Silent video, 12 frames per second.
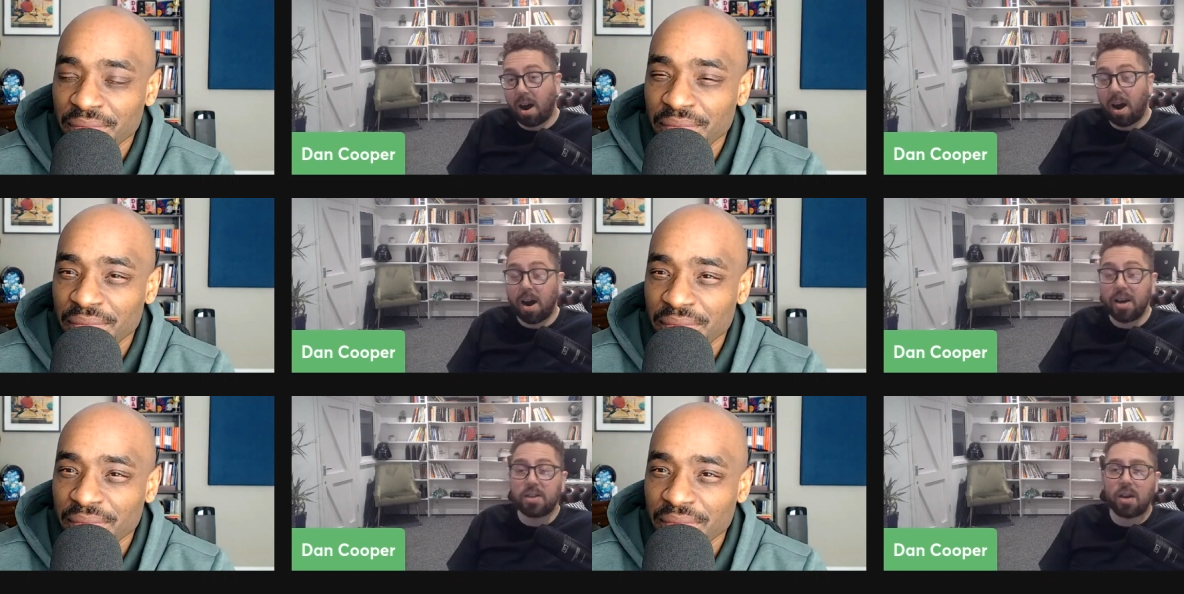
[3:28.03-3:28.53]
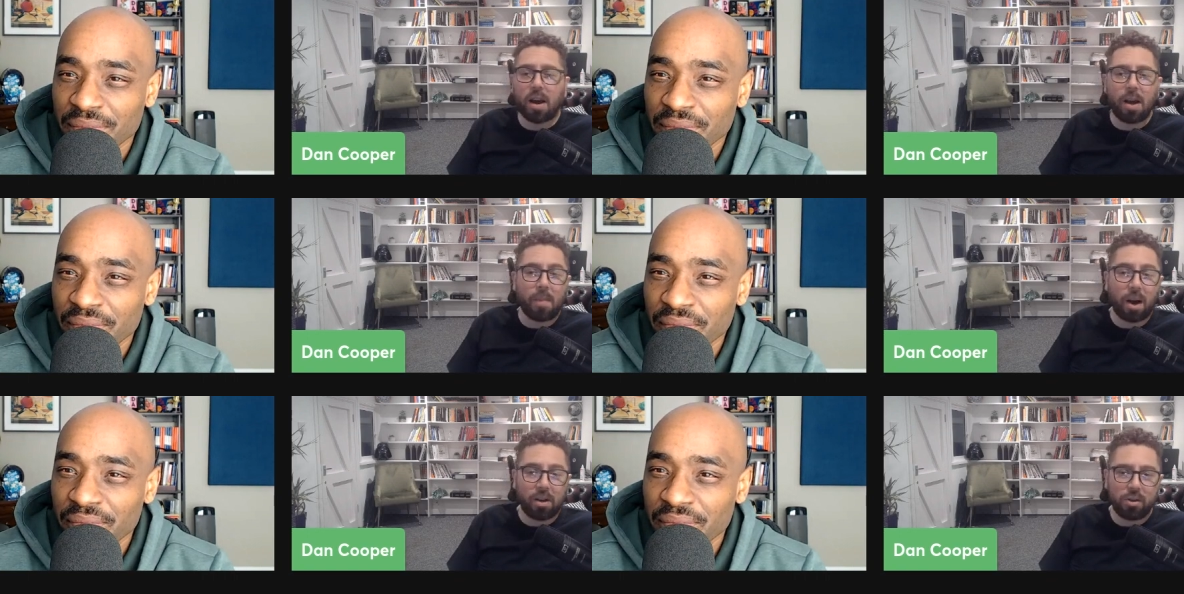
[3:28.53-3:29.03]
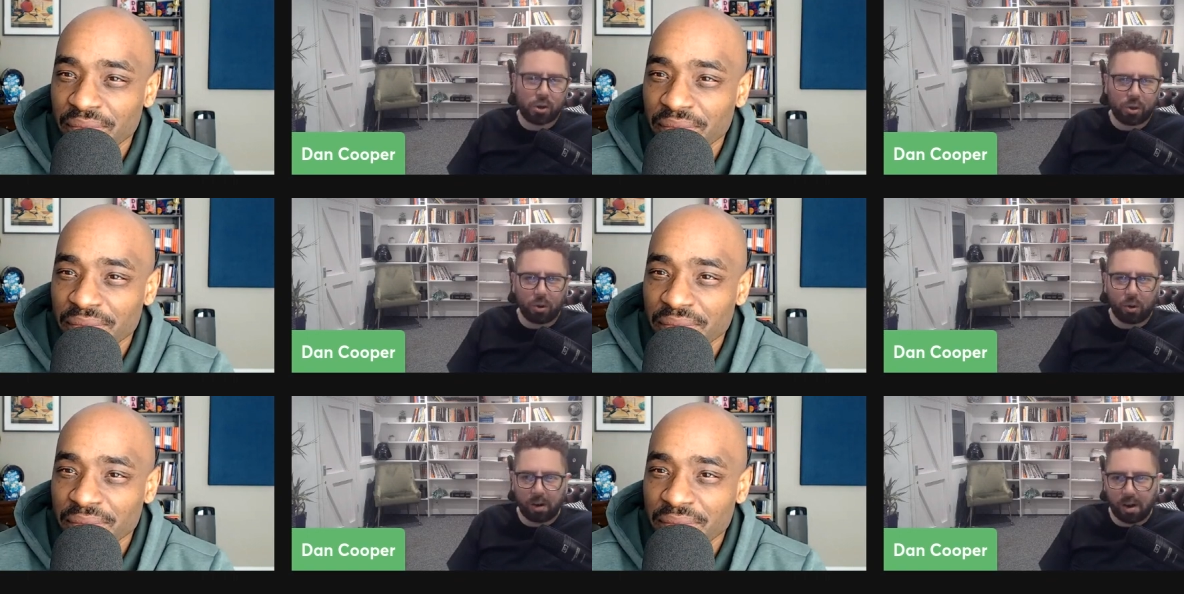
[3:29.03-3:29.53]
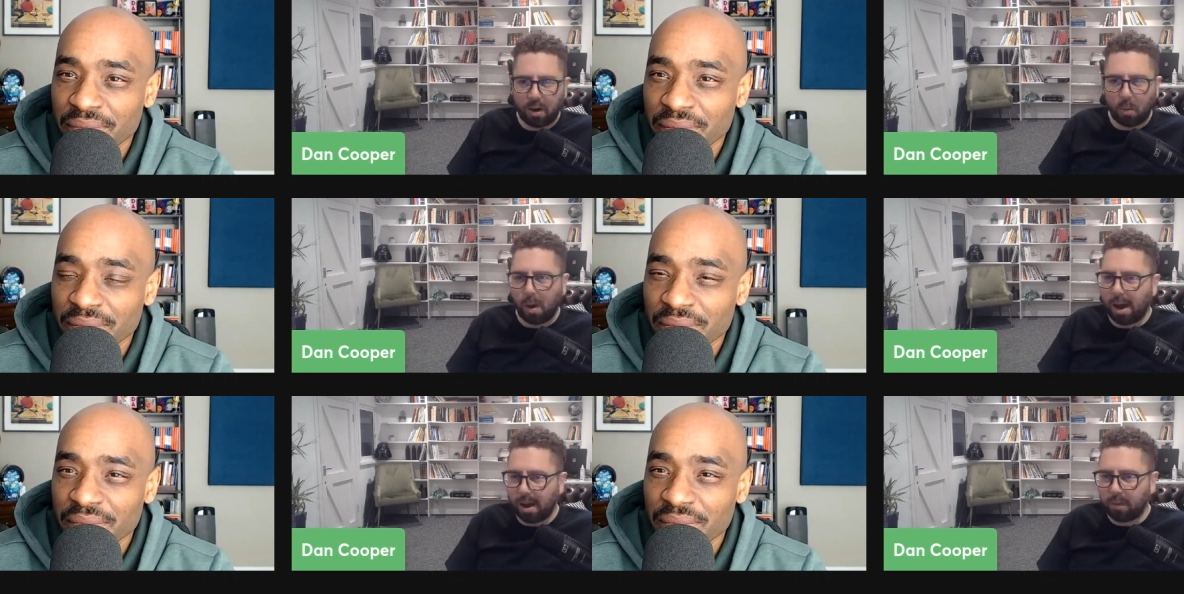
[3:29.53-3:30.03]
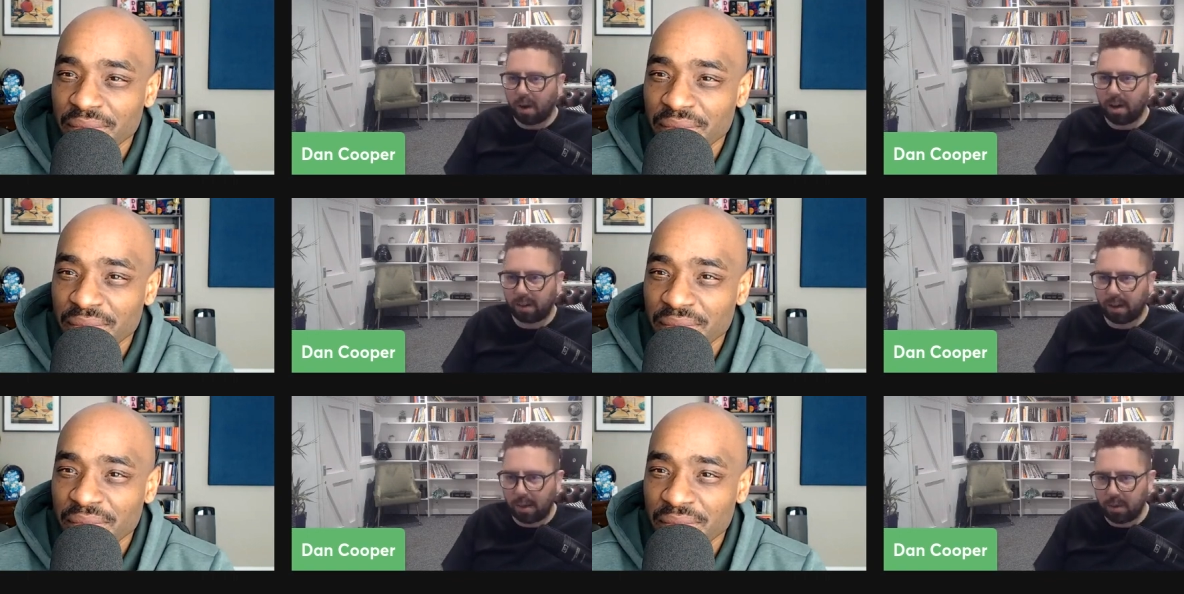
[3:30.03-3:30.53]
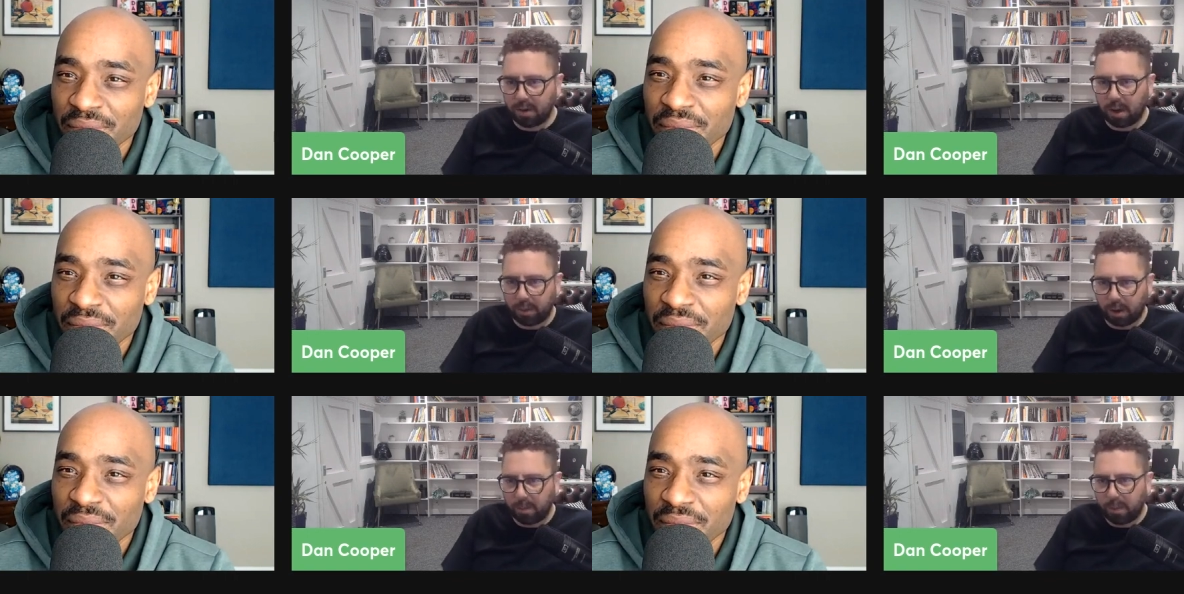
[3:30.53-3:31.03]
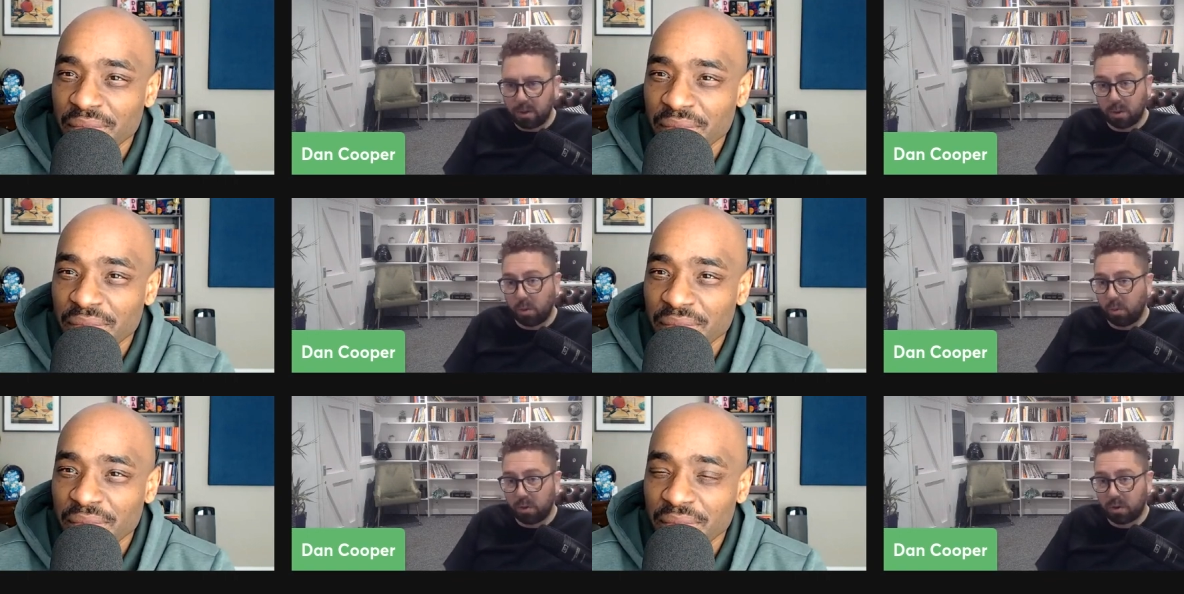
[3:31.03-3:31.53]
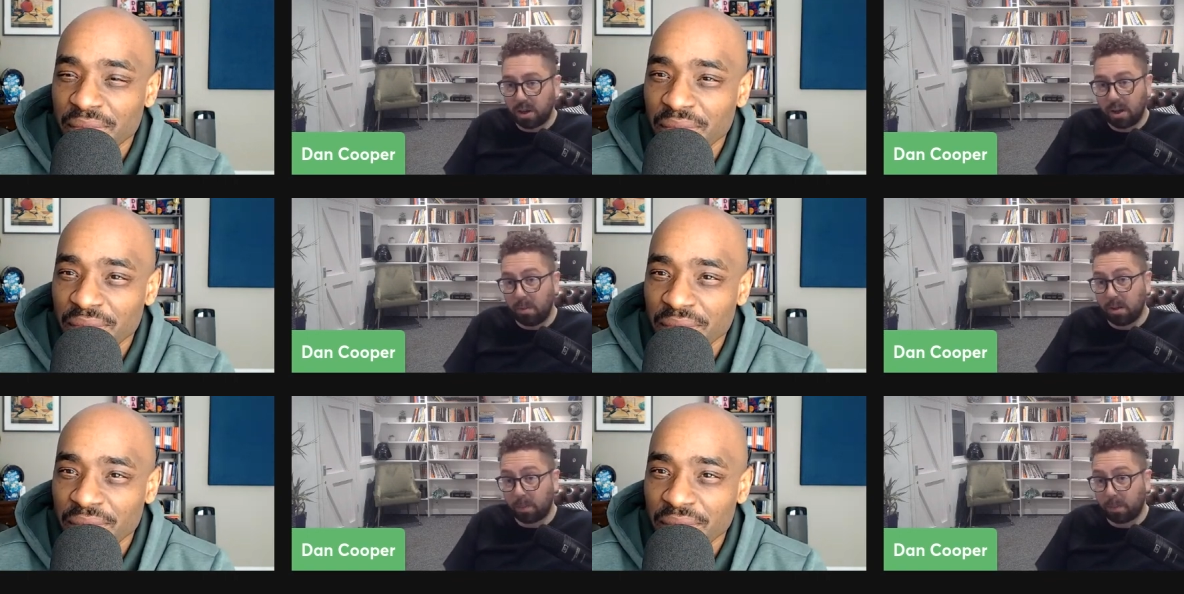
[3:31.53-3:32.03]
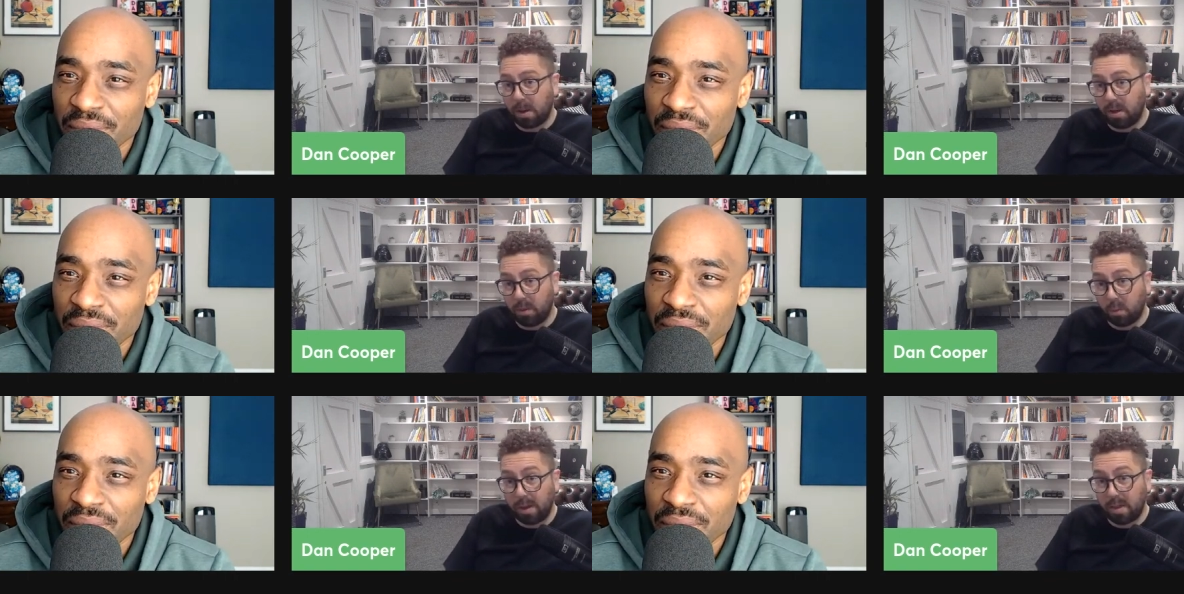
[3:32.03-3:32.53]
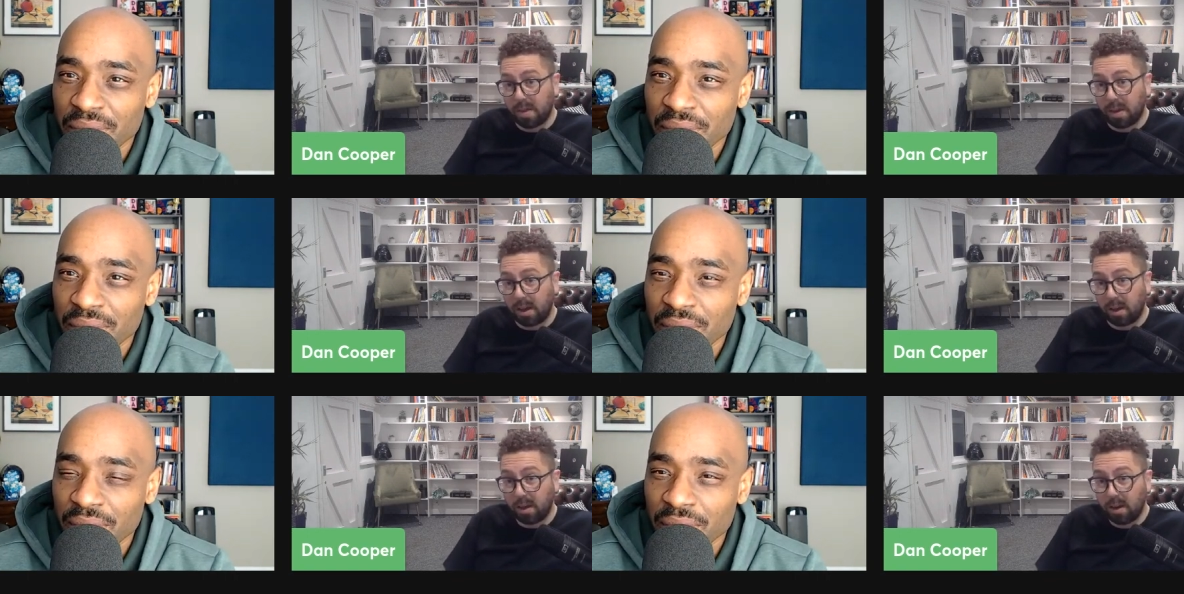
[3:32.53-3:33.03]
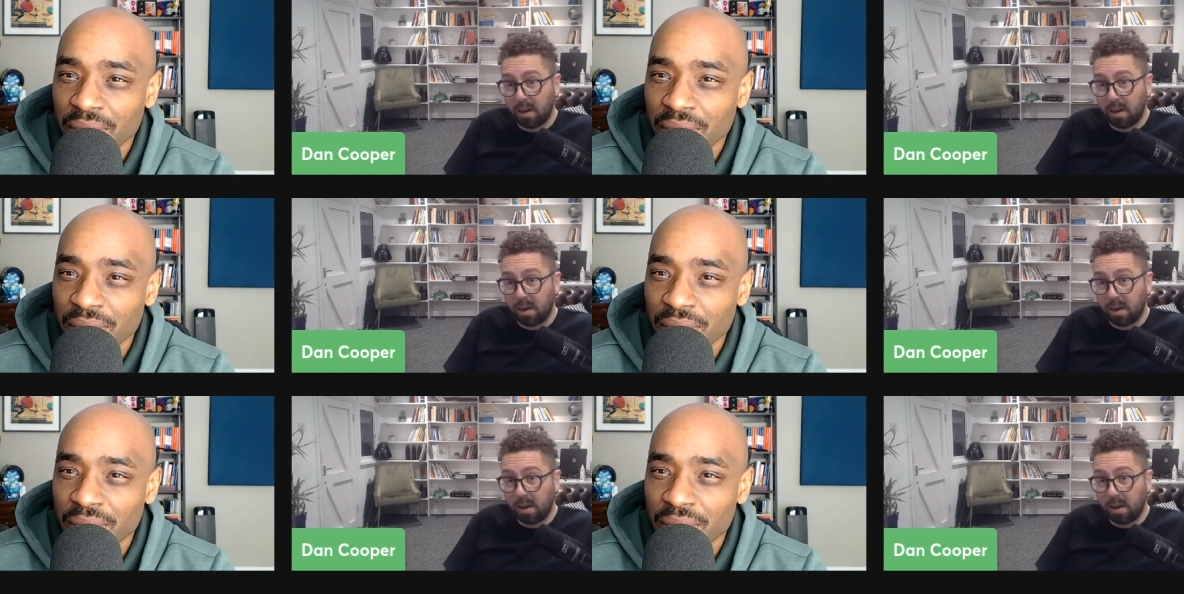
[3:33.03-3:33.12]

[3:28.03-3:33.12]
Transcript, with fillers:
Speaker 1: i am unsure and unaware if other game development companies are all the same in in the way that they